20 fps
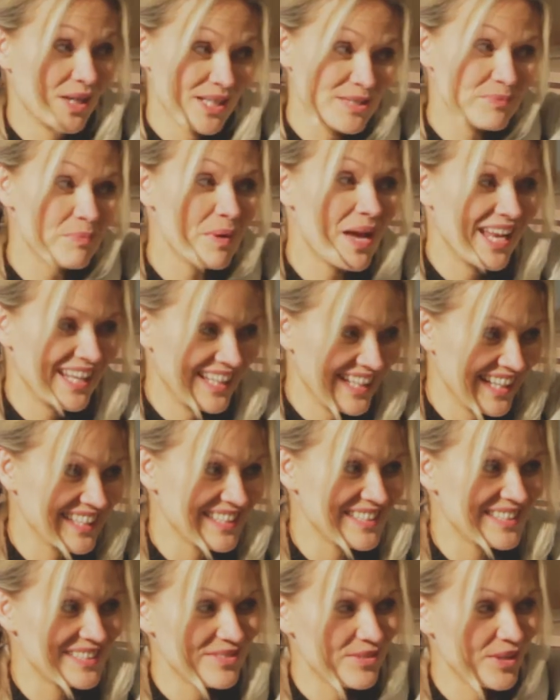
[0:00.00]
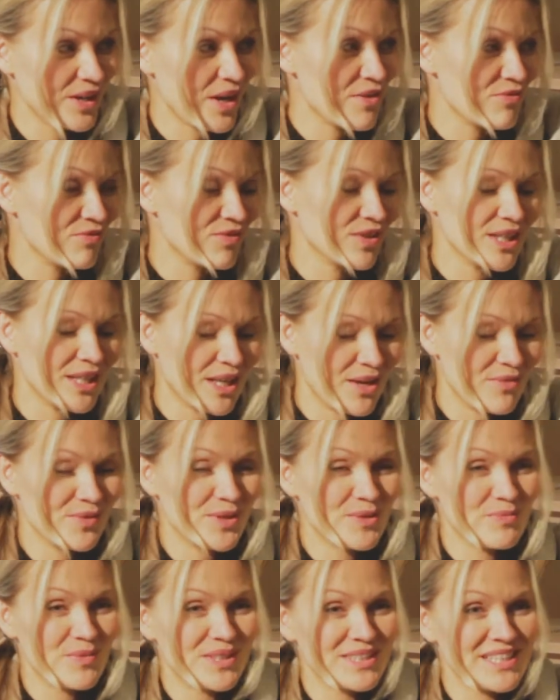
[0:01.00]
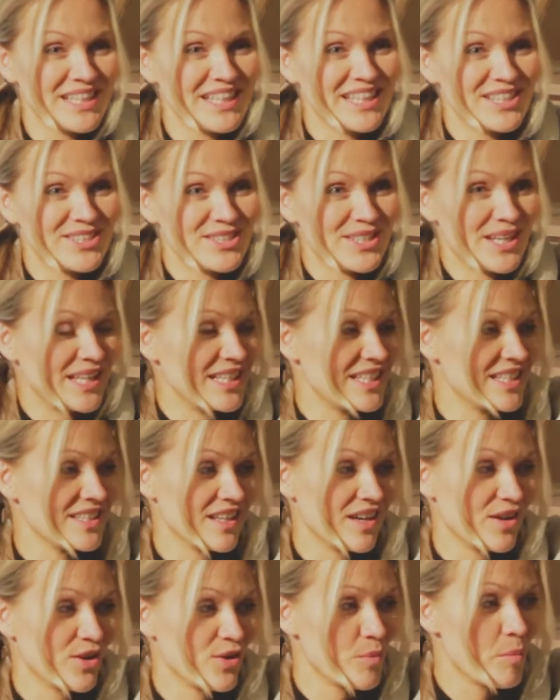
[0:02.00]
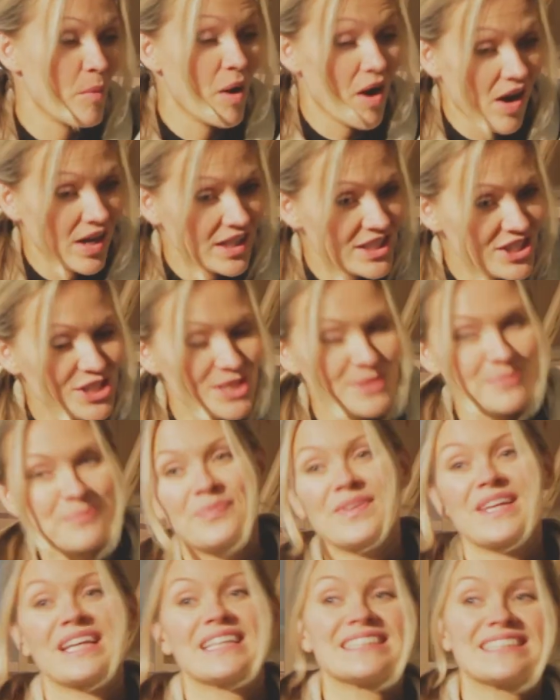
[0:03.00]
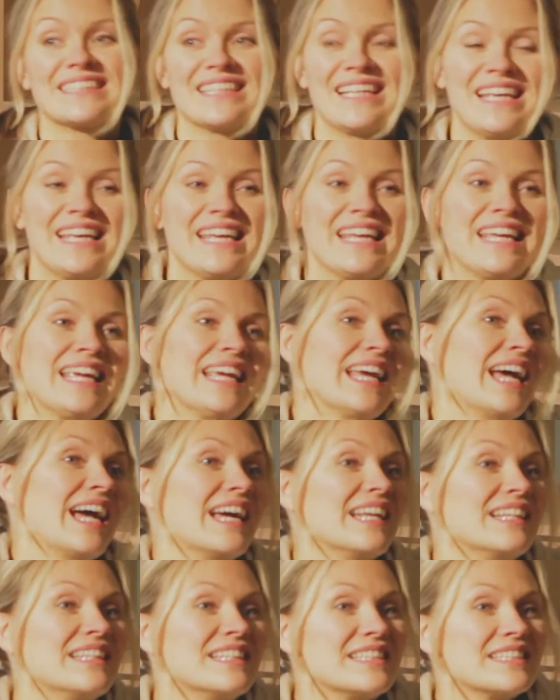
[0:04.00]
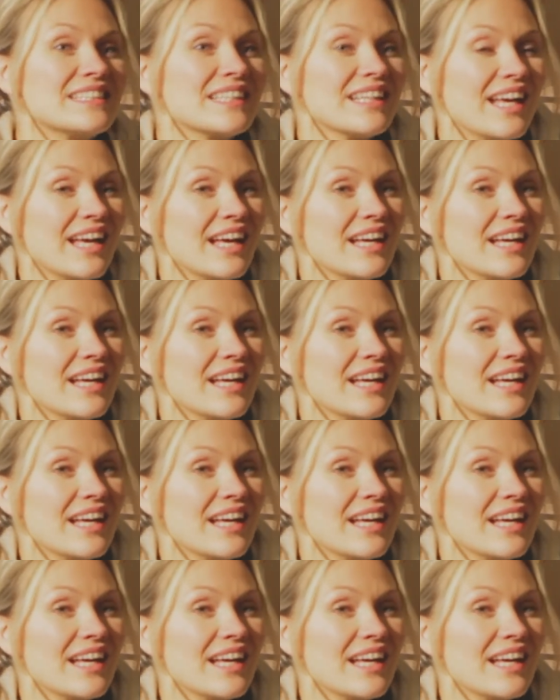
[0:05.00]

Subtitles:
One is Spain, yes. lovely, lovely Marti Kishe did our march. Yes. And